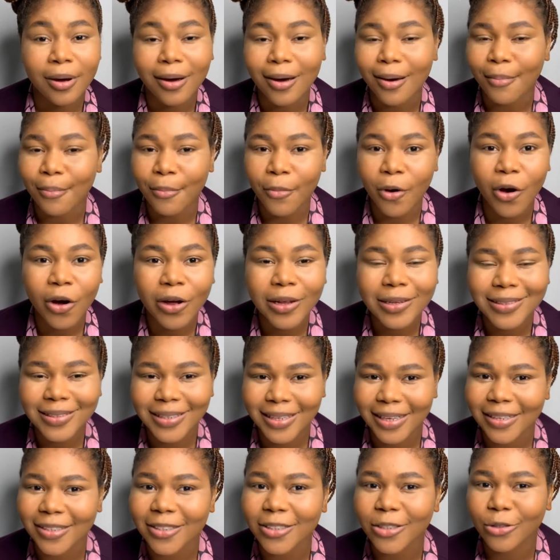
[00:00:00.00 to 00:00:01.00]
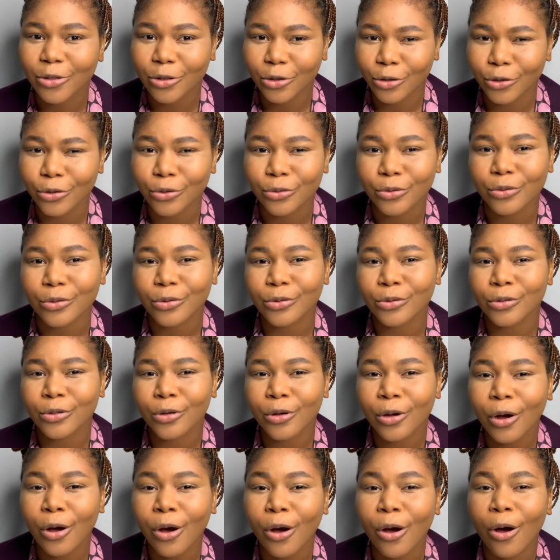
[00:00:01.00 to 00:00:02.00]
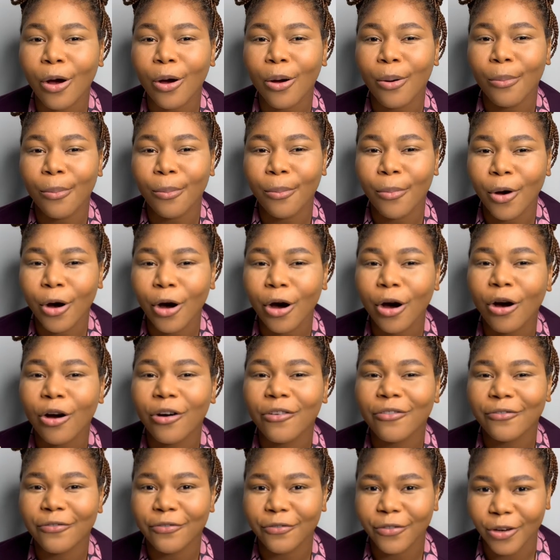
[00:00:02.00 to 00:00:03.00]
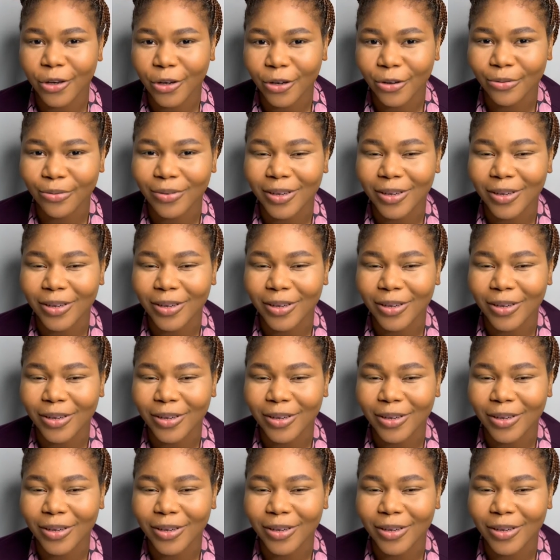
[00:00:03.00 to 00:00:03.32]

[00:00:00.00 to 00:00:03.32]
More test shoots, more followers.